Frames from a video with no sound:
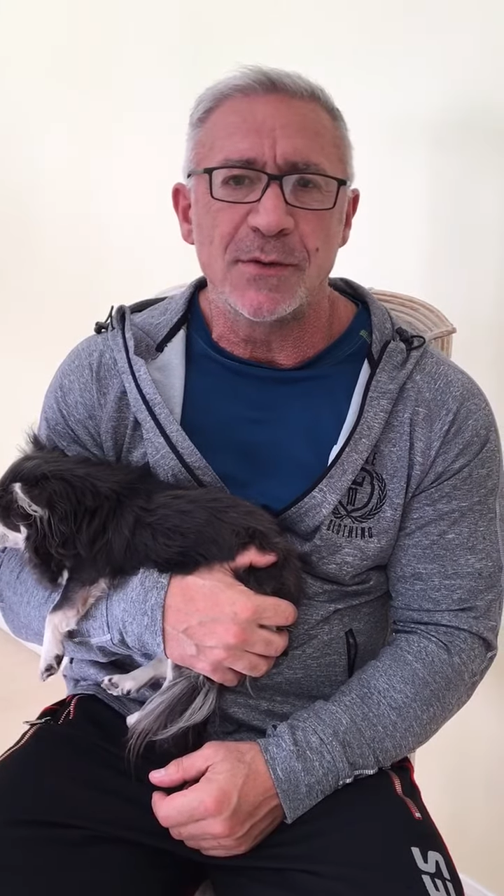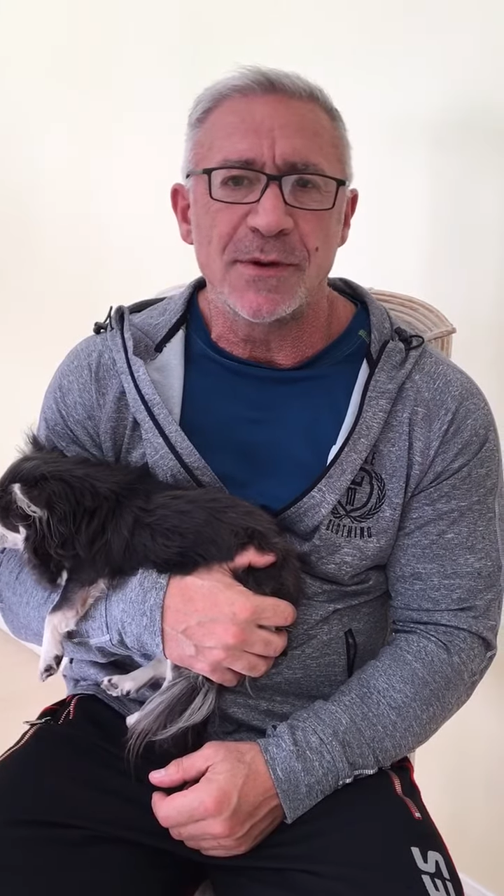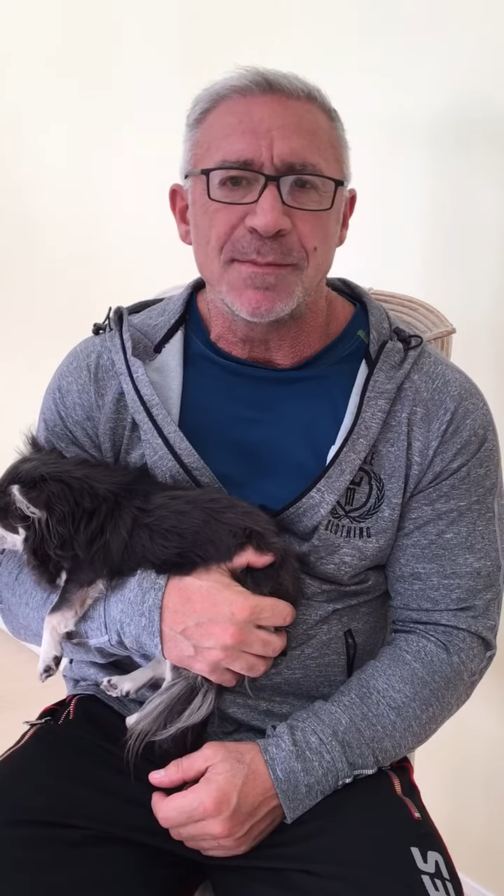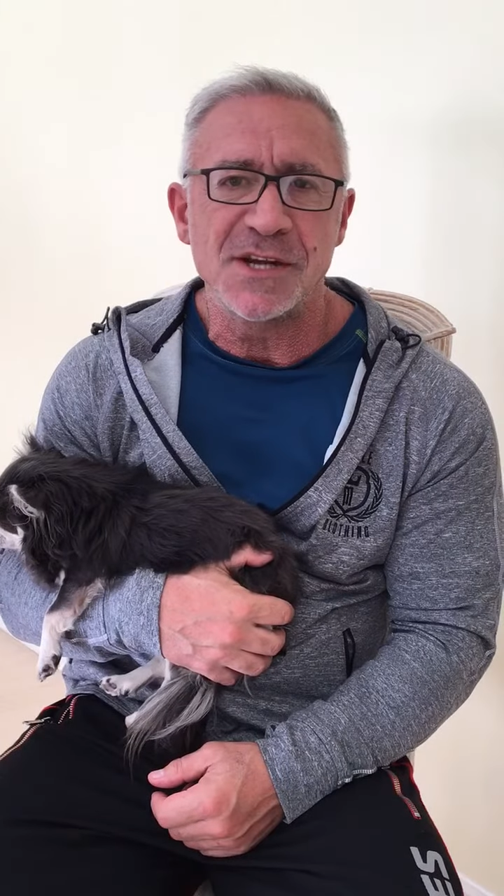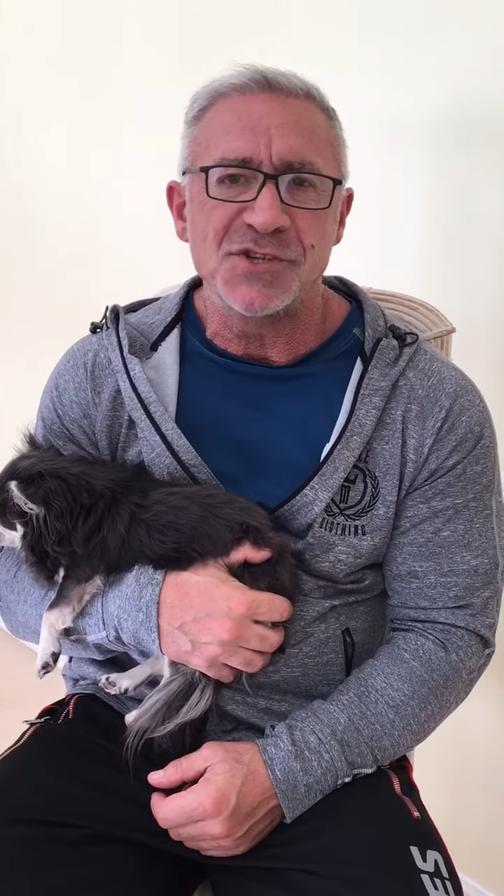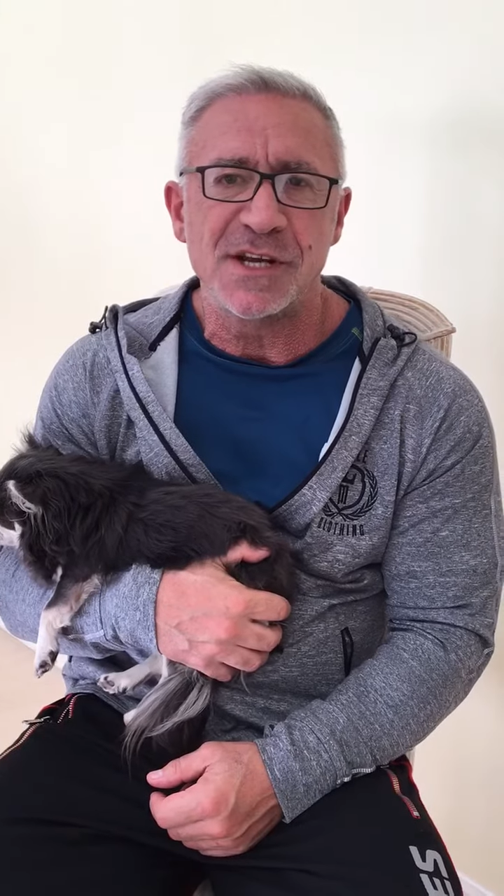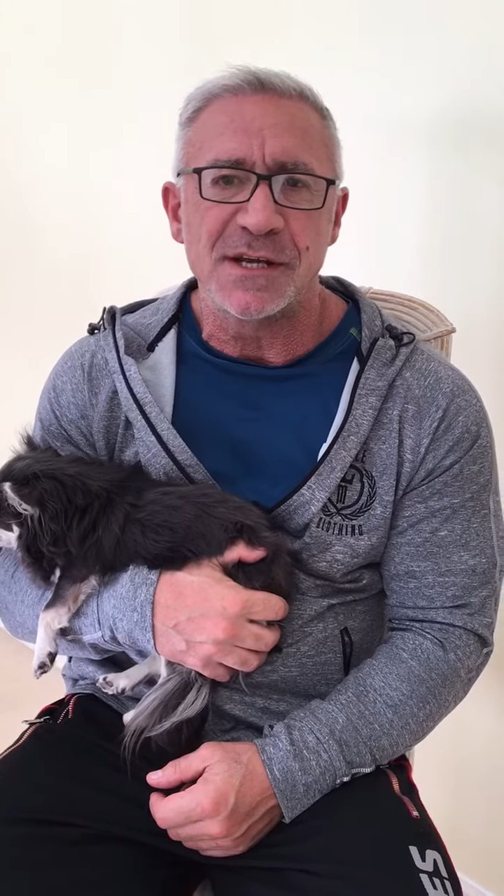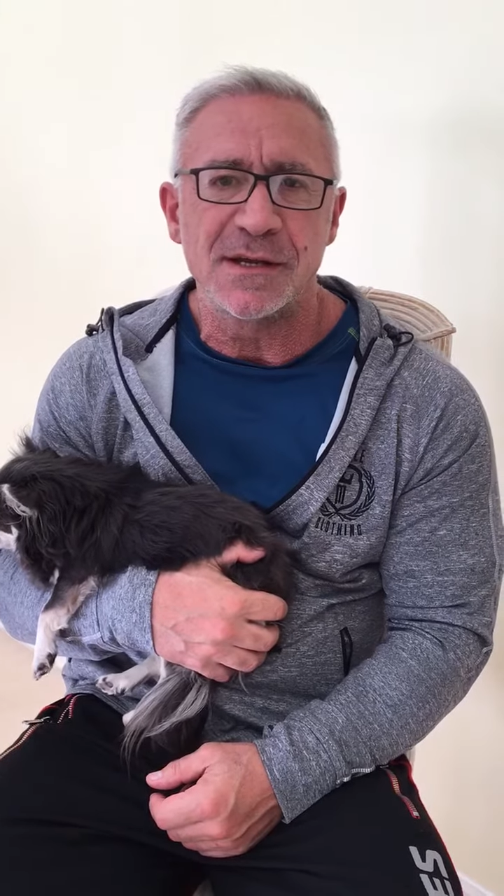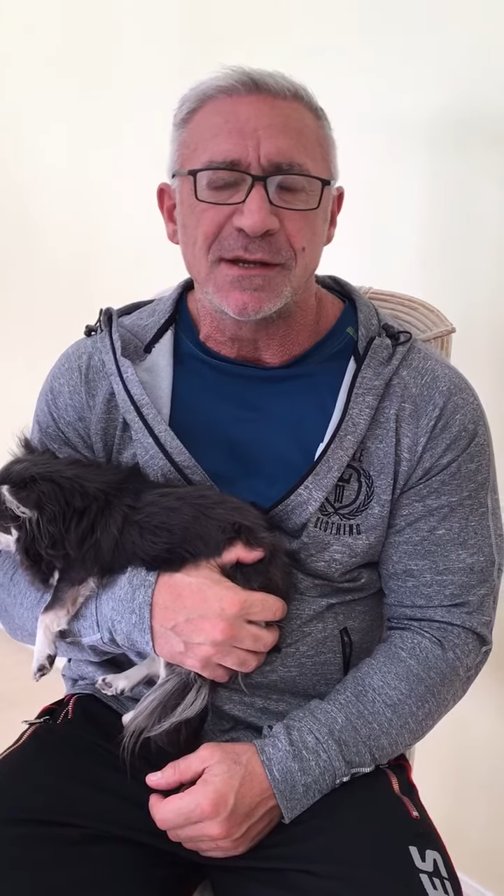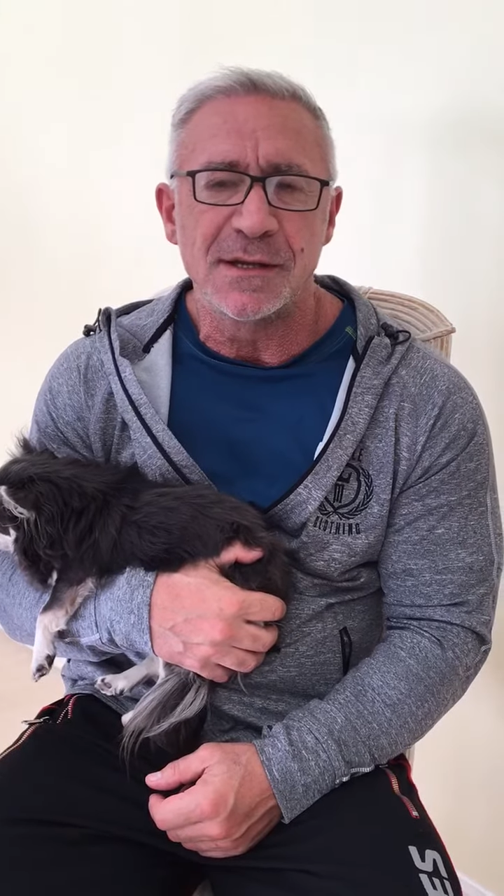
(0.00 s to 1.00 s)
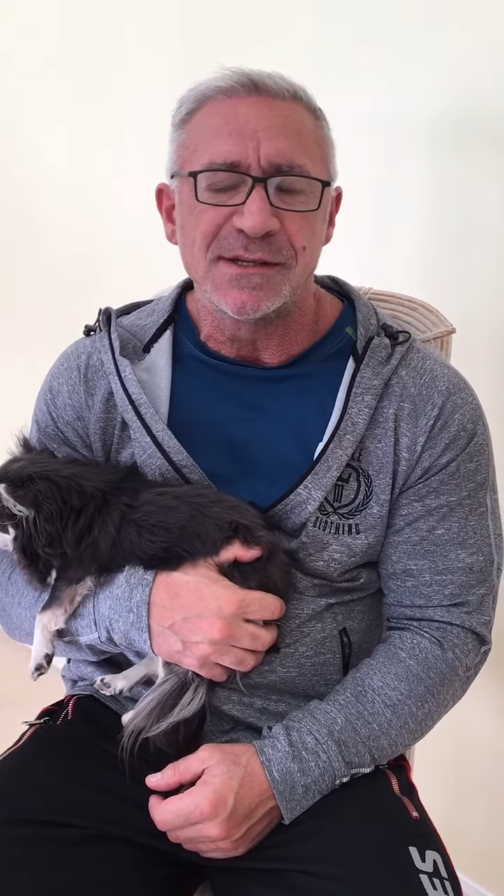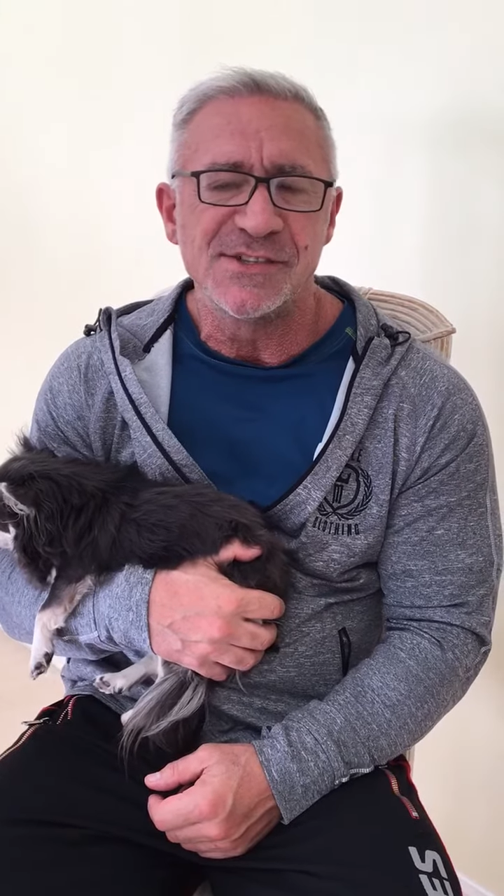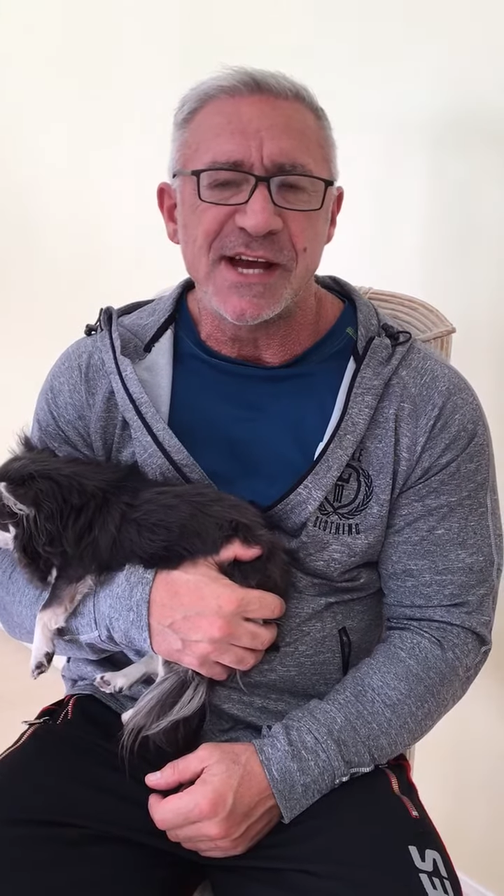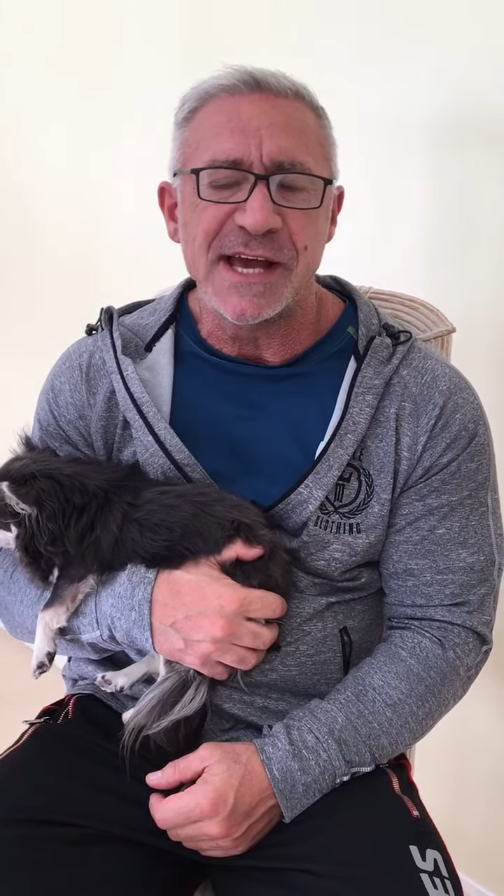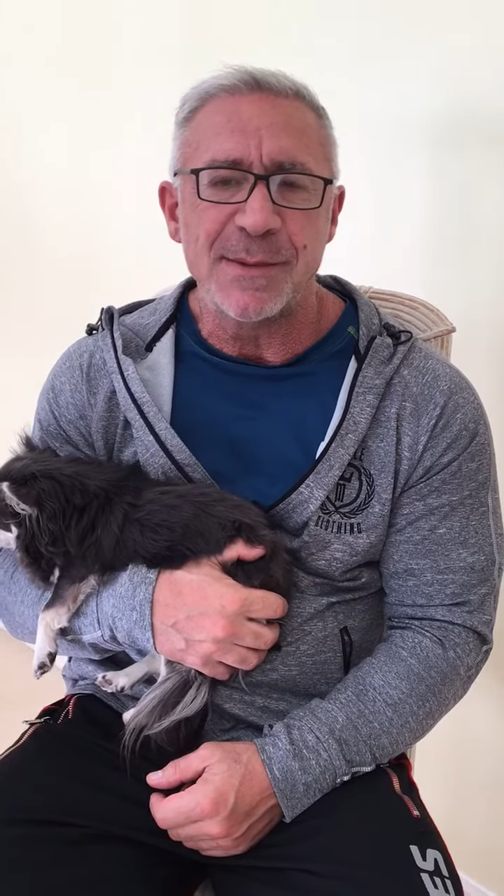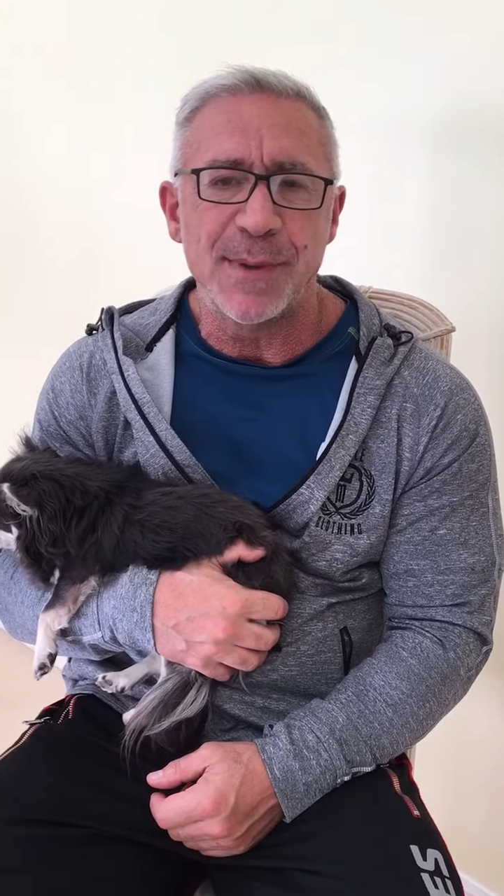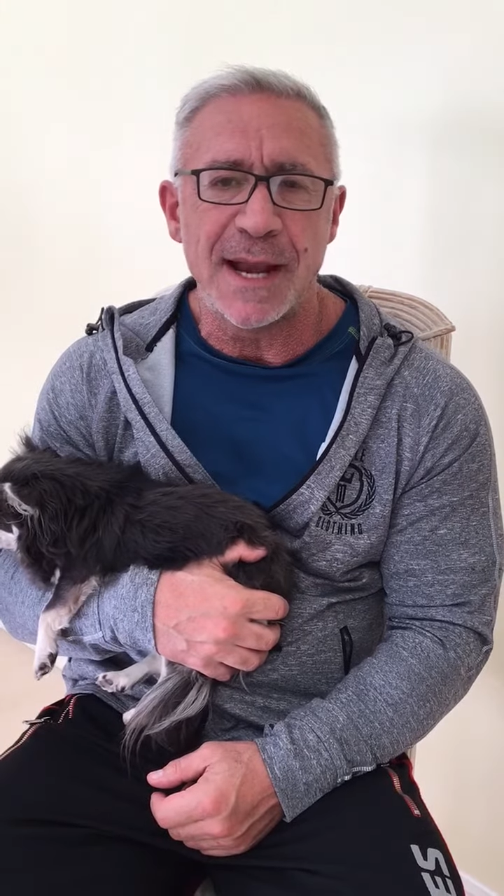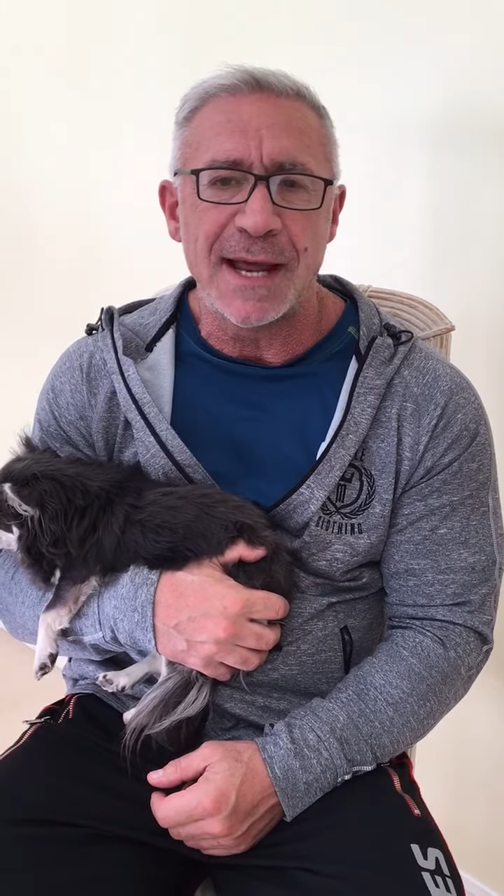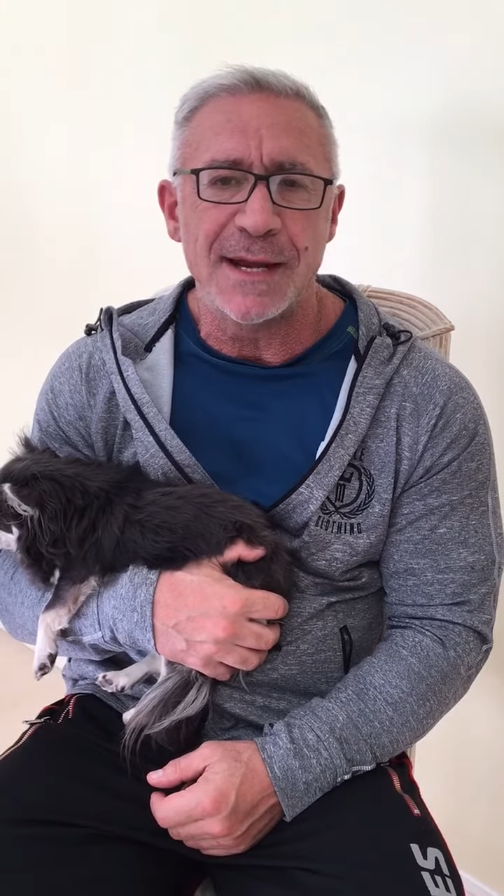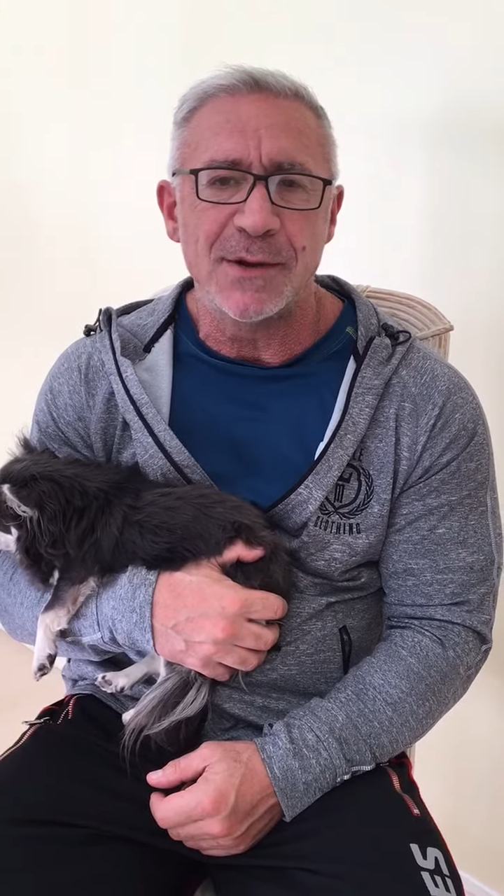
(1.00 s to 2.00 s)
or a magic diet
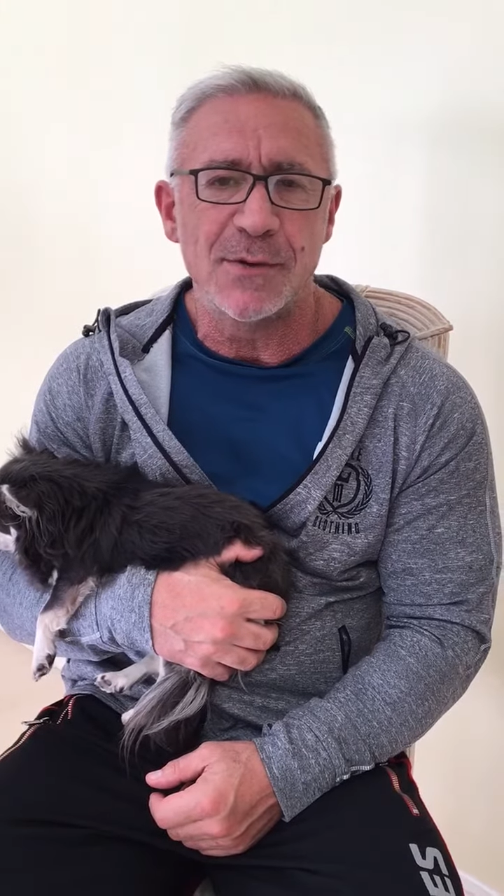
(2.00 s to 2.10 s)
plan